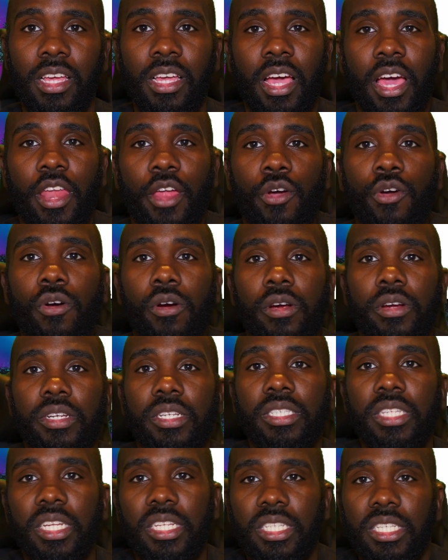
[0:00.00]
And of course,
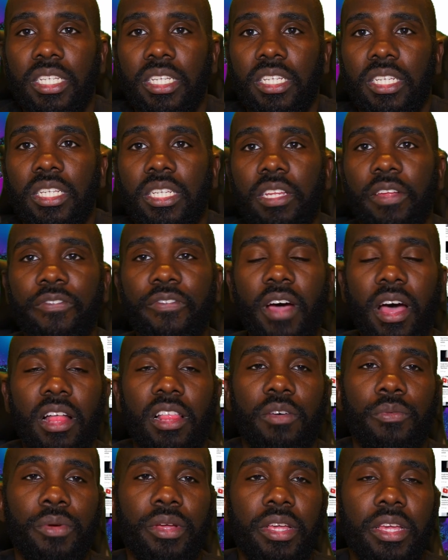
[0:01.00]
this is
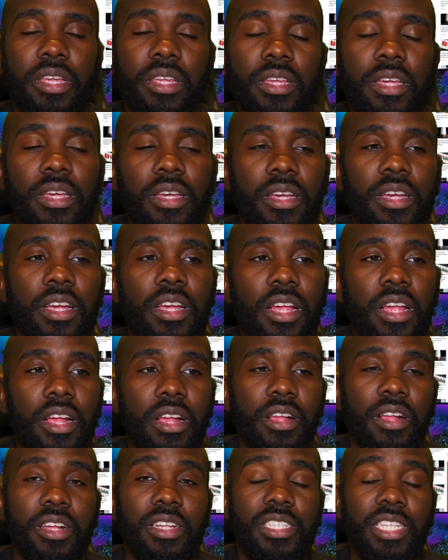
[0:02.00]
following
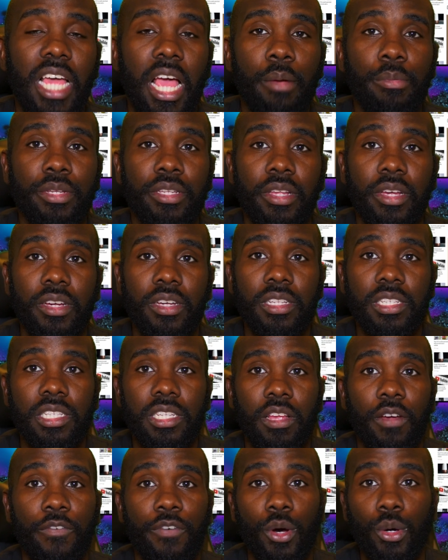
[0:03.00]
Samsung's
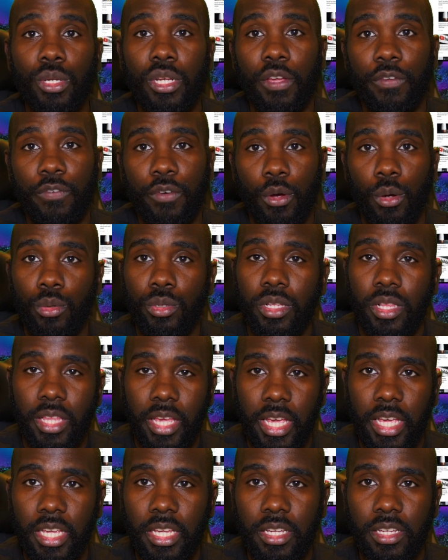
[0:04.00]
folding phone
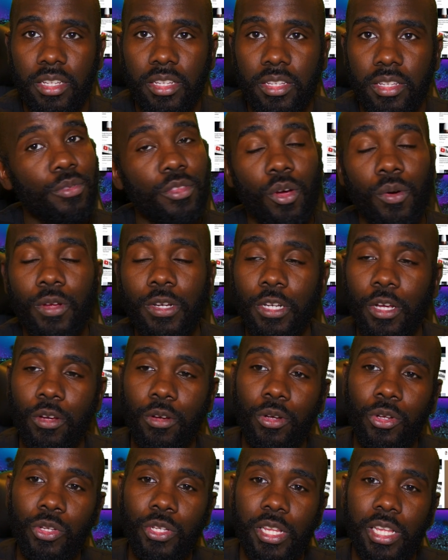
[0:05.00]
delay. No one
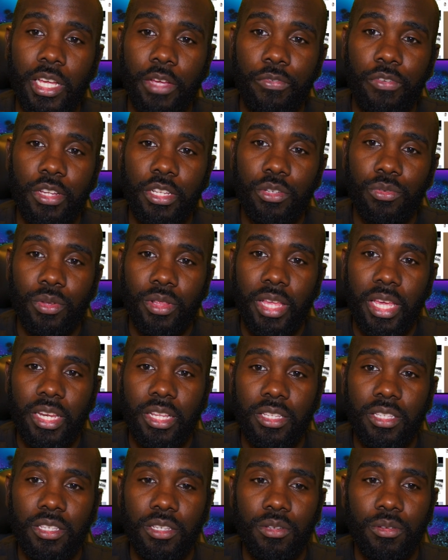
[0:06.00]
knows if it's
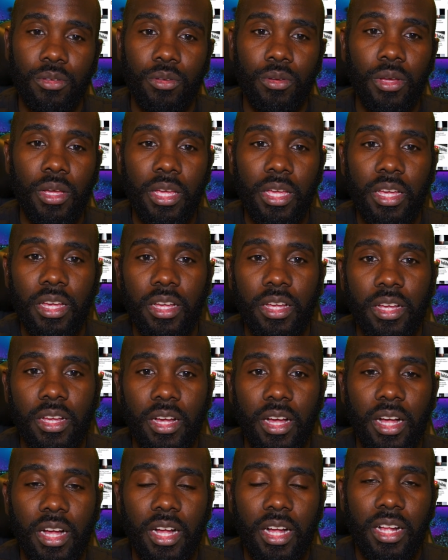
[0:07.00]
related to
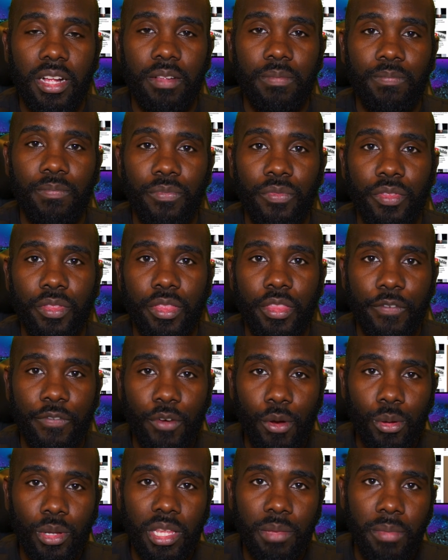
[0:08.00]
the
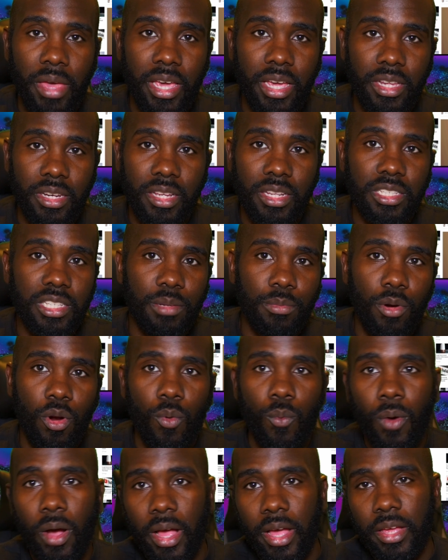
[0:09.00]
folding mechanism or
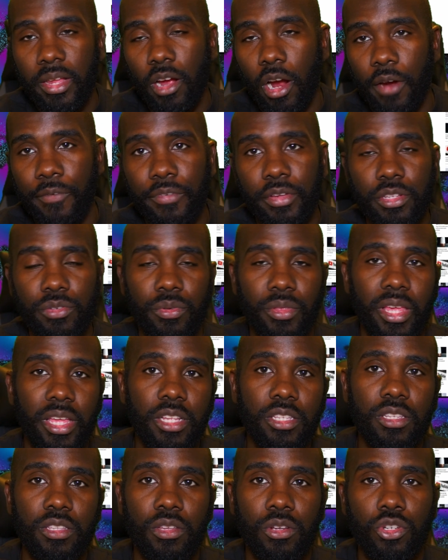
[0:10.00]
what, or if it's related
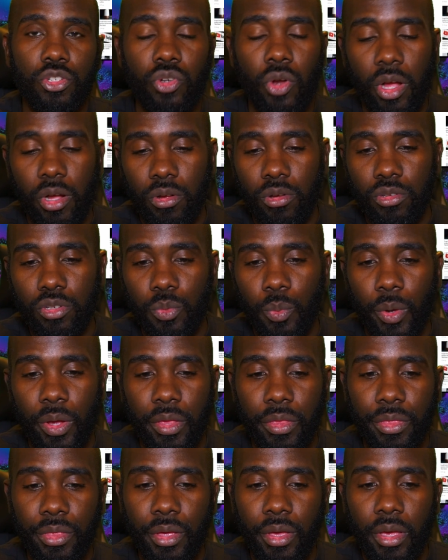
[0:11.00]
to their struggles
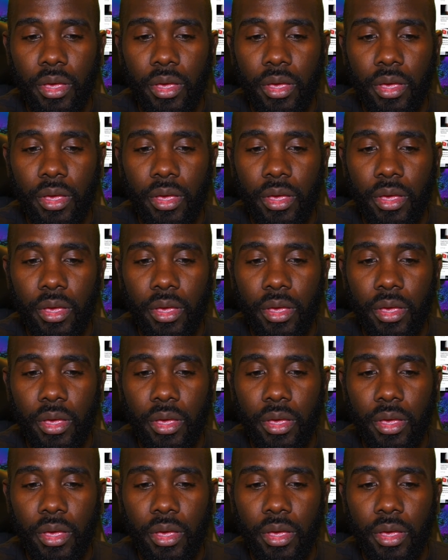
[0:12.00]
with